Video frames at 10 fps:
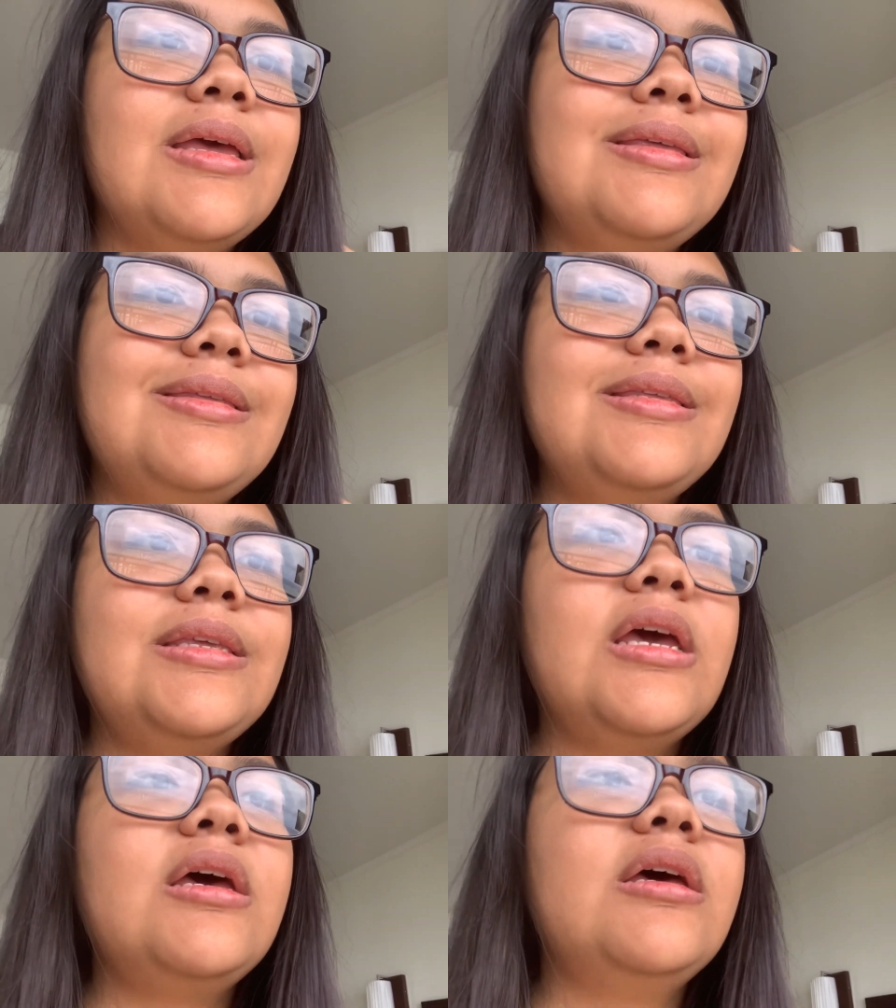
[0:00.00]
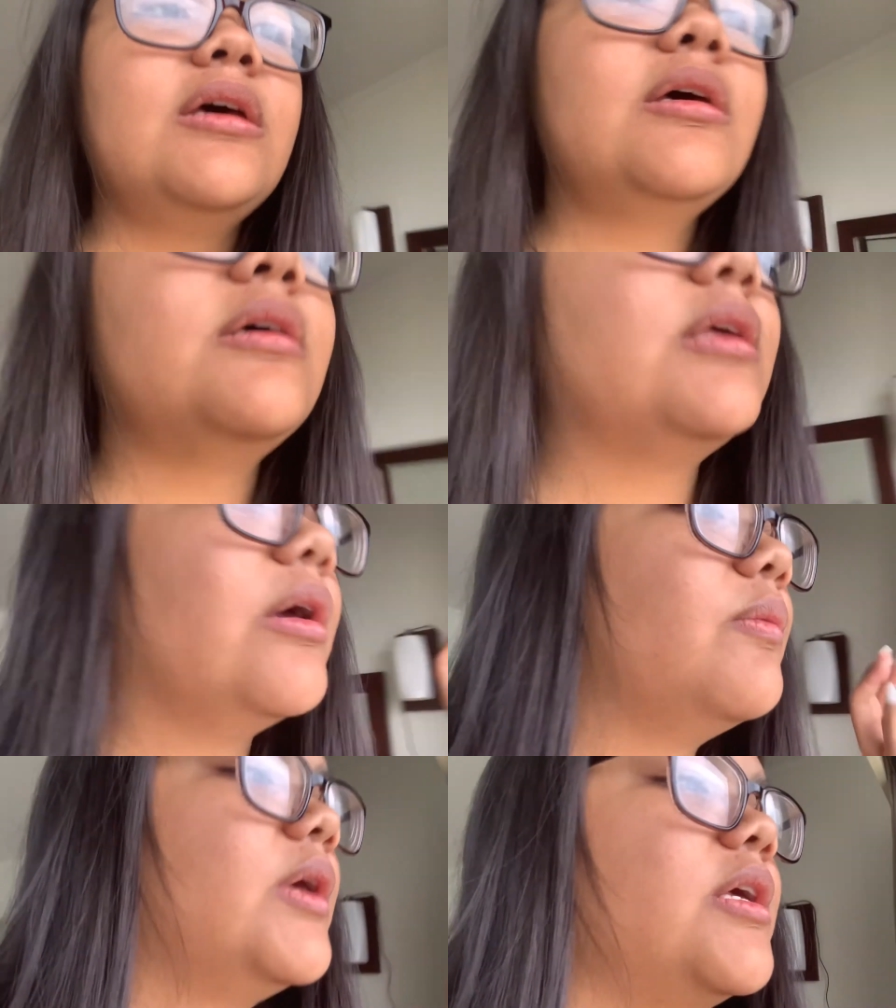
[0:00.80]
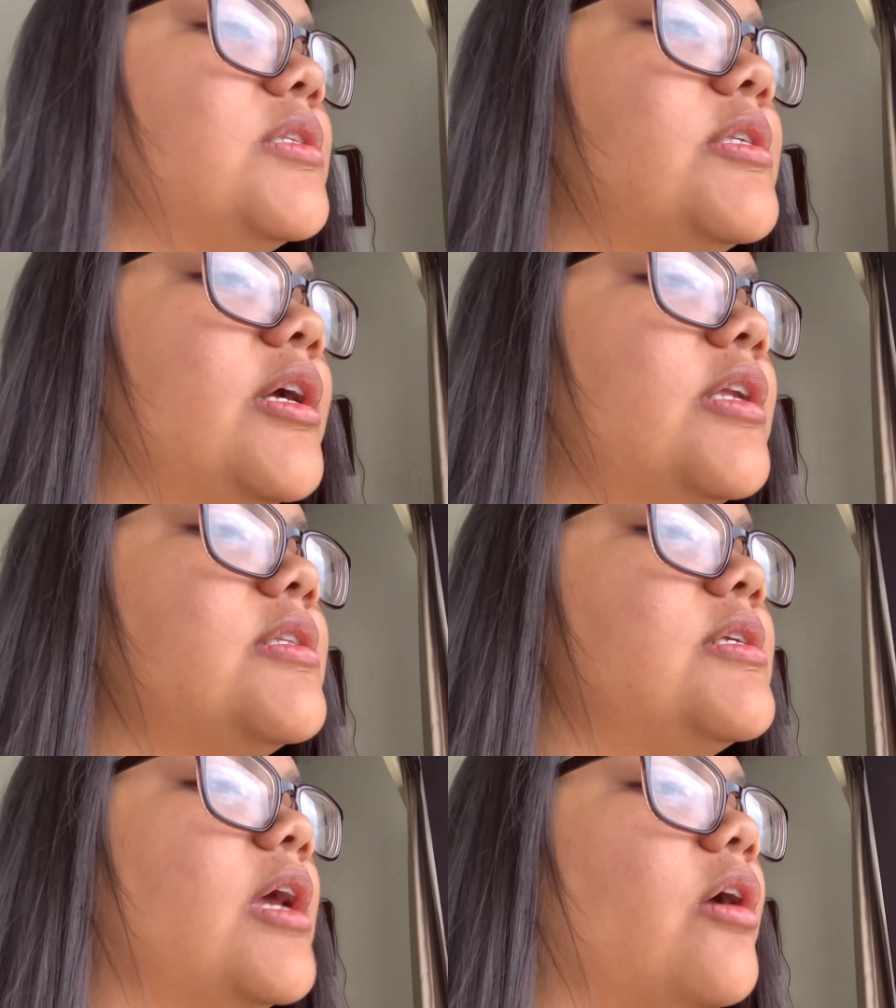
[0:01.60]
yeah, can't wait. It's starting to get